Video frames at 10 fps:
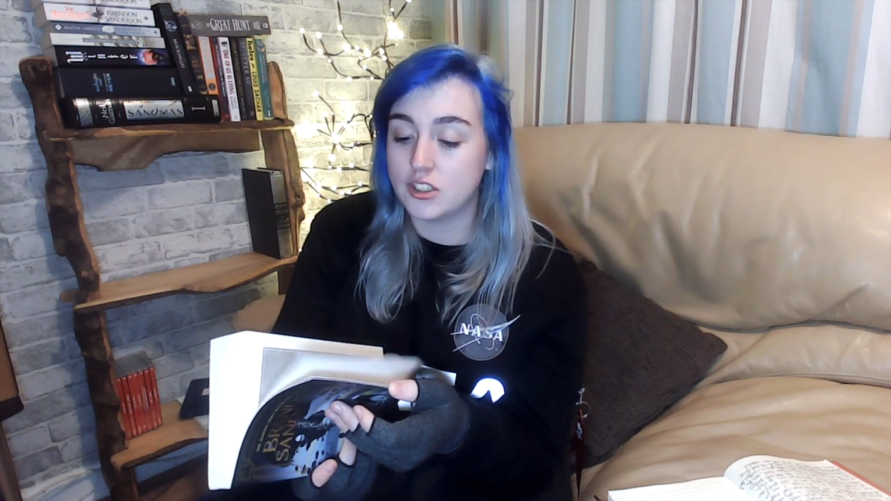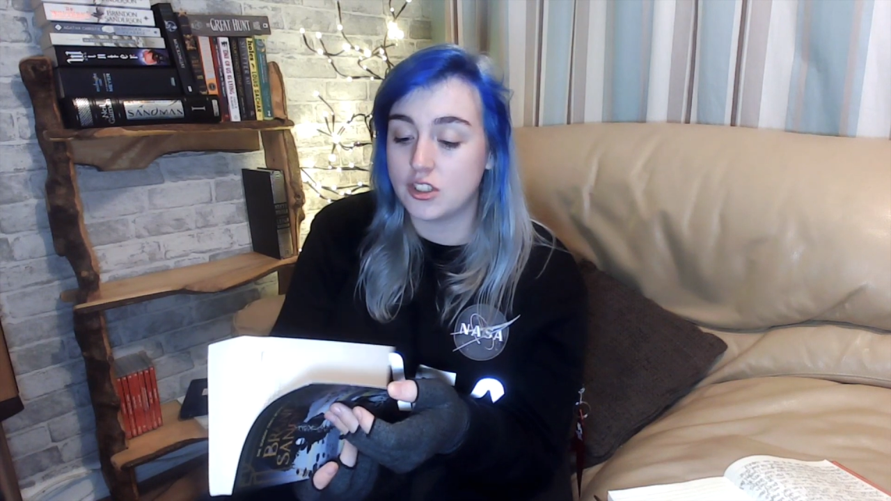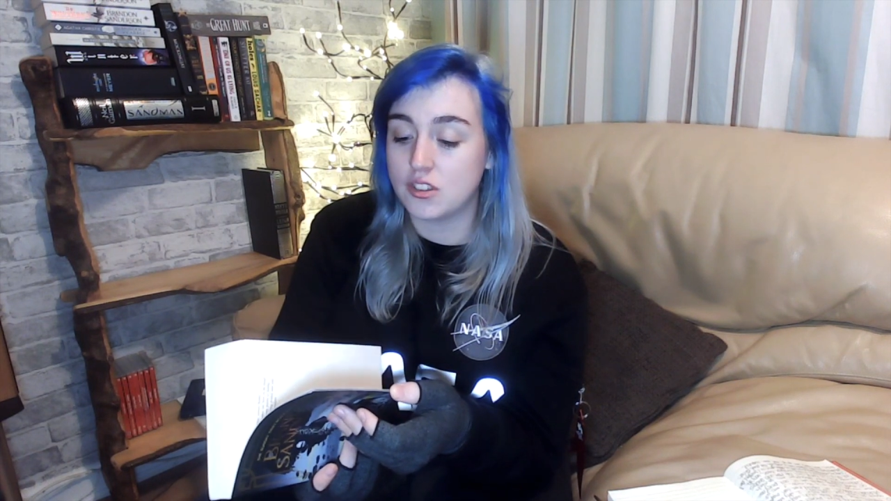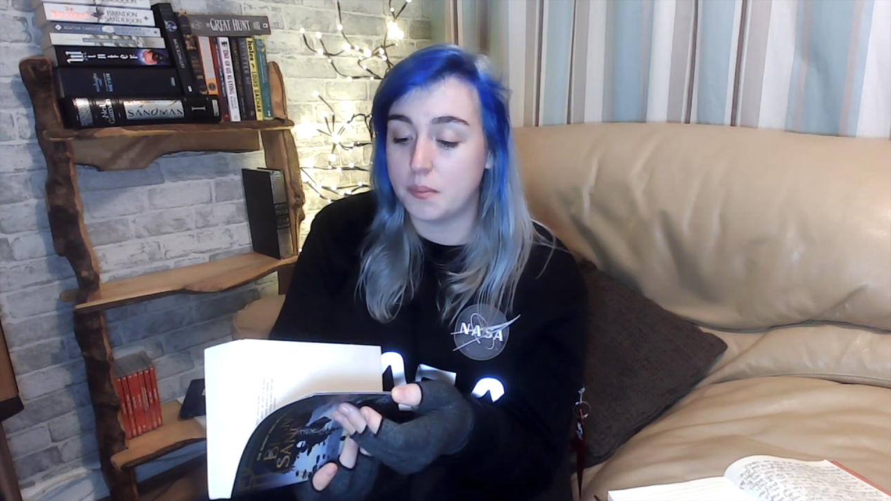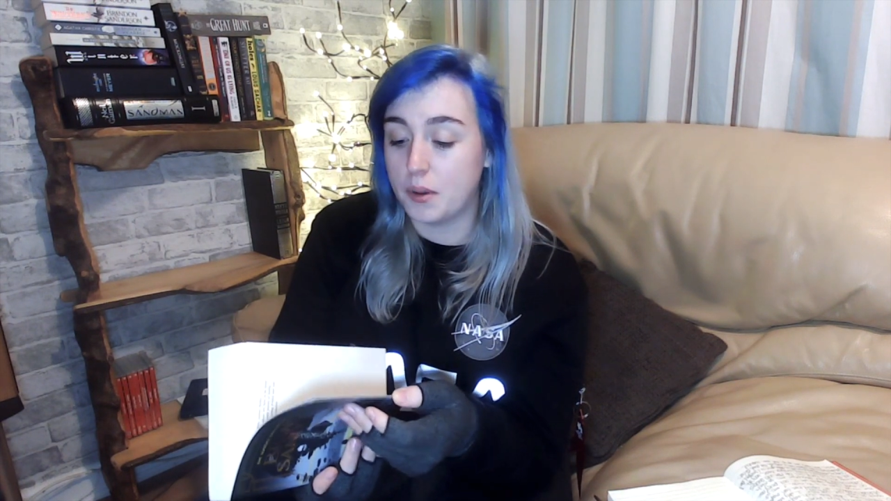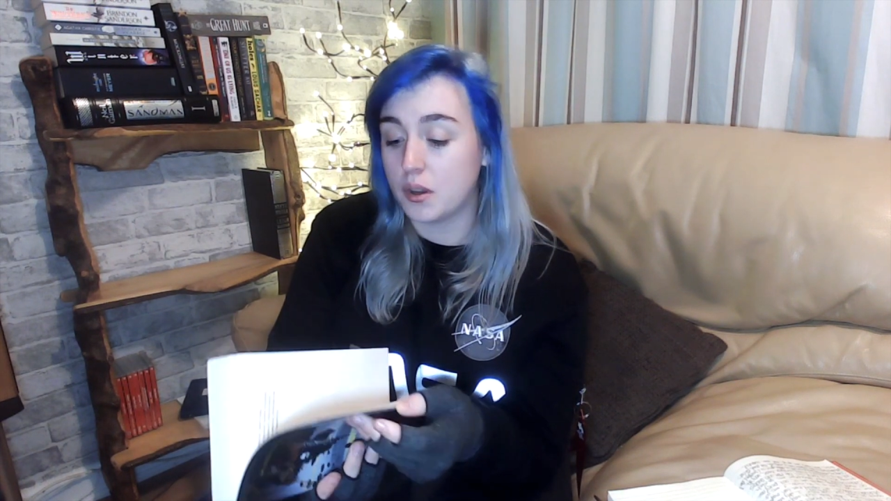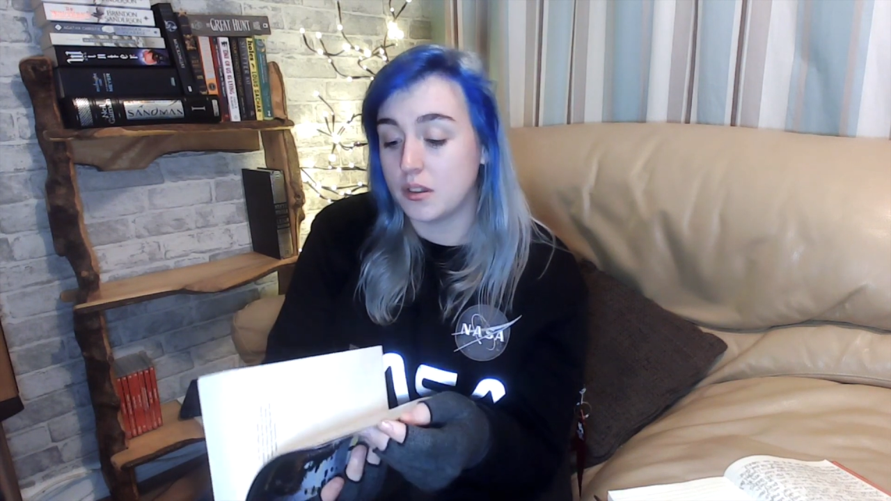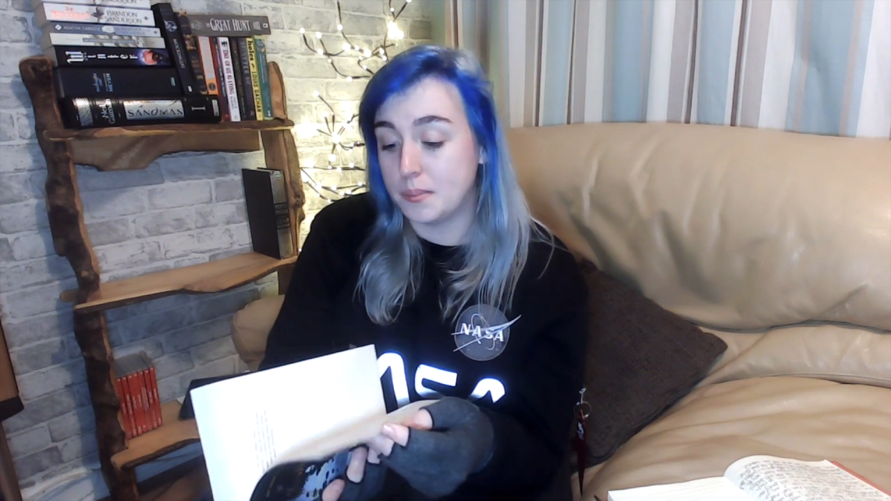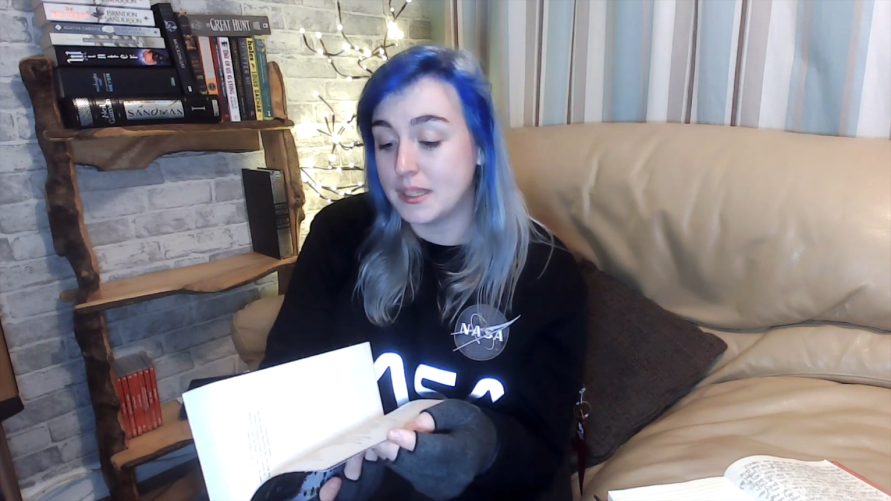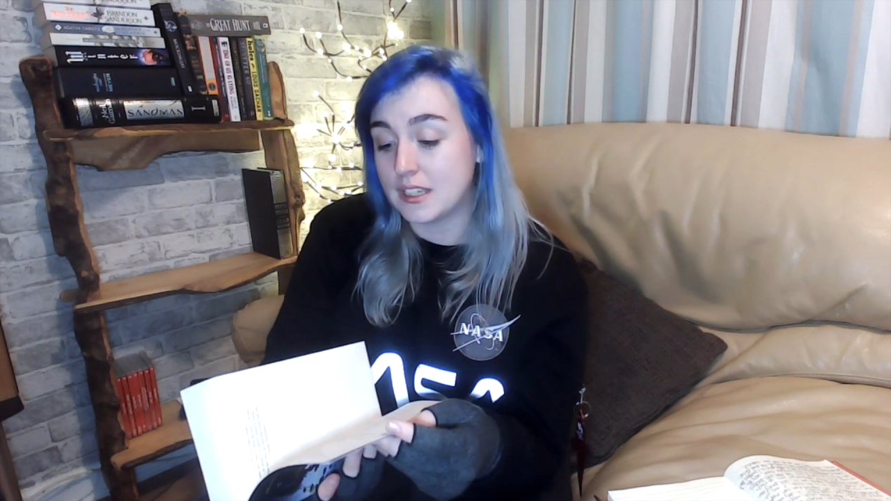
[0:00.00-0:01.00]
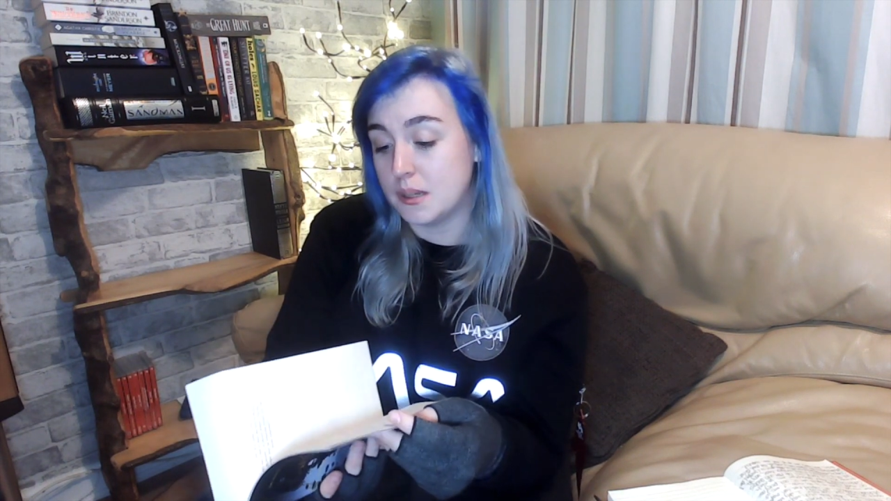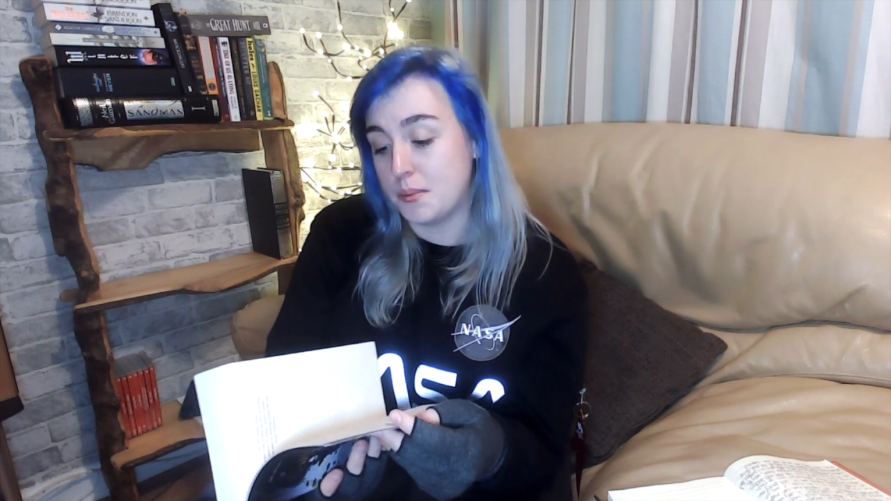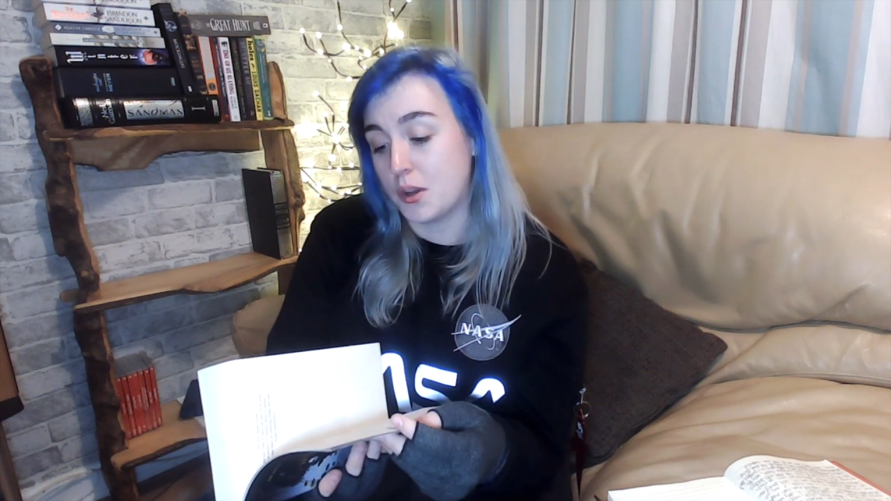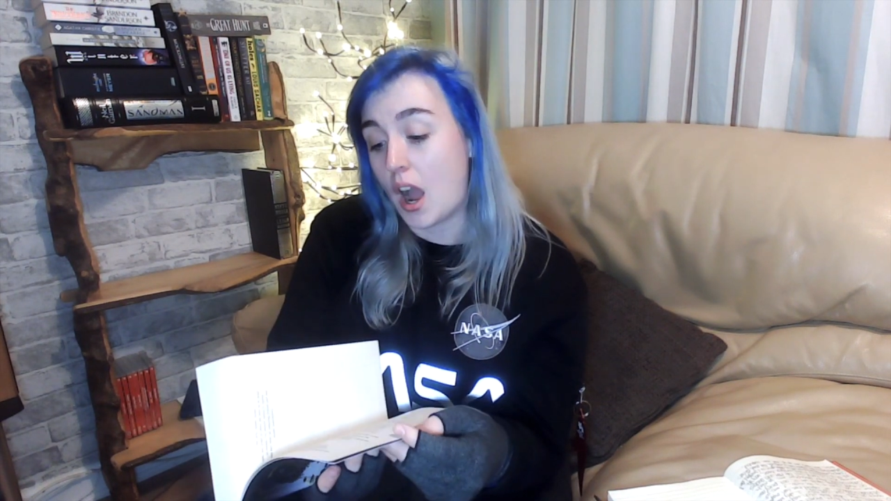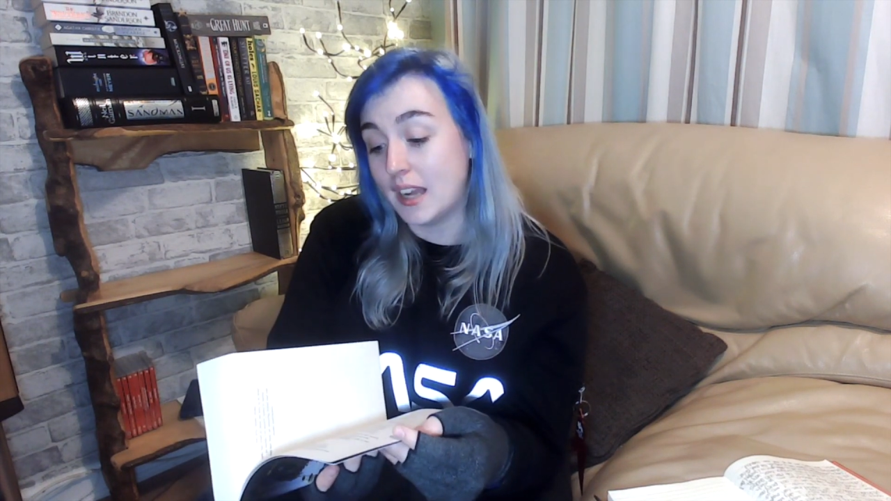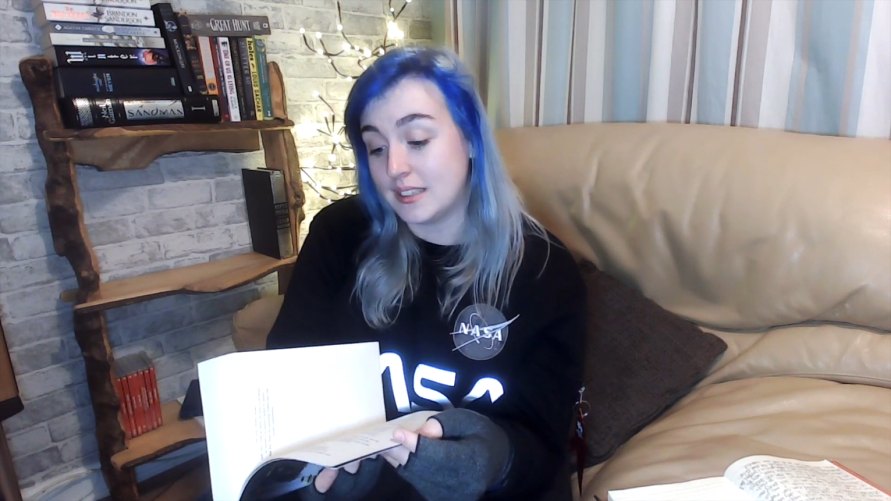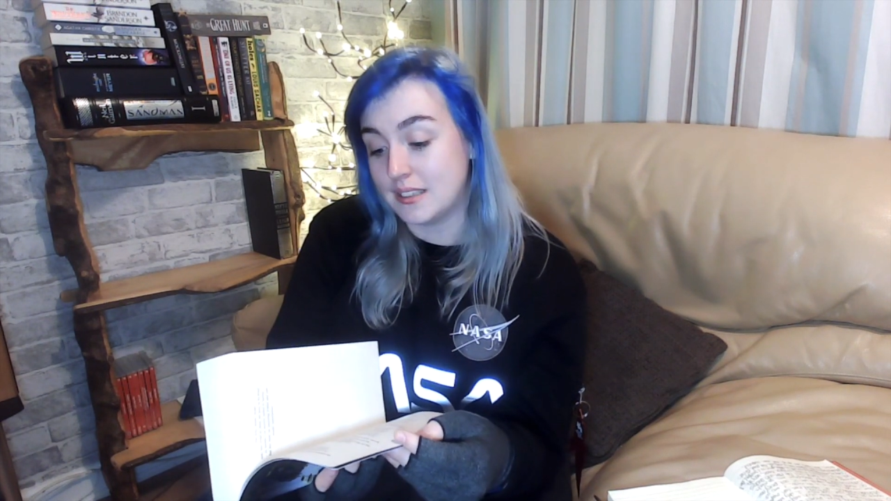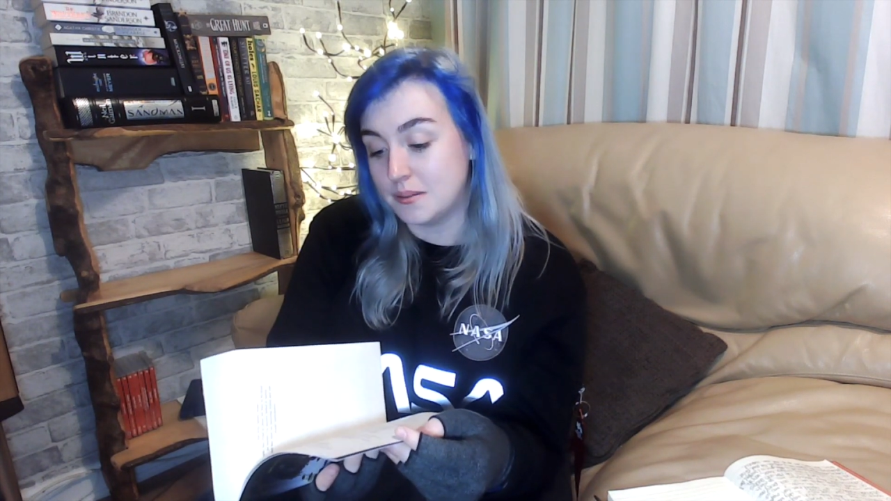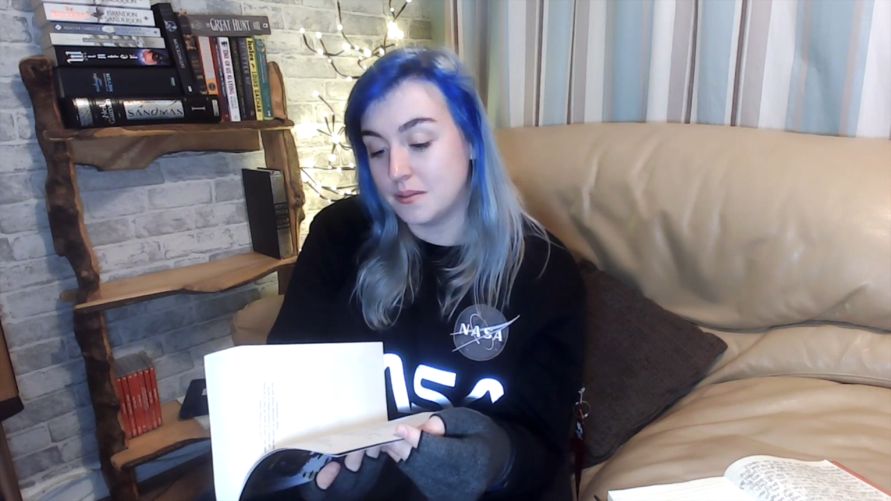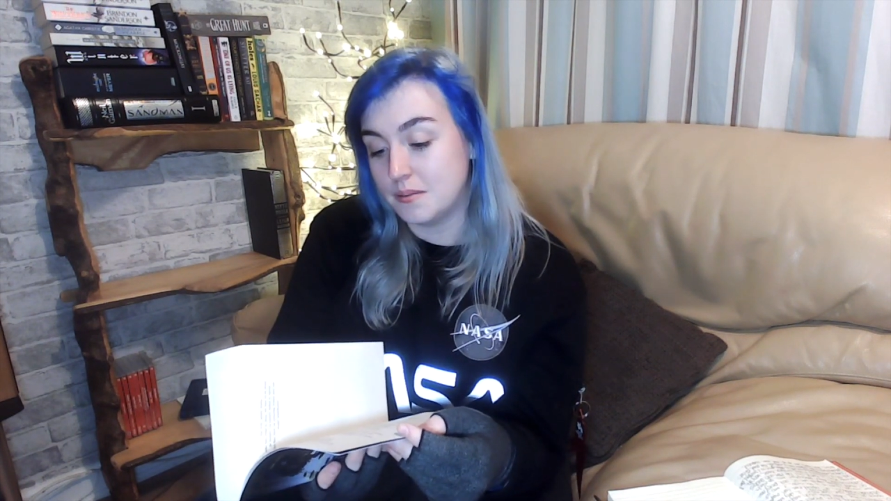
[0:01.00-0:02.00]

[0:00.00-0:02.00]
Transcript: just the particular book I didn't.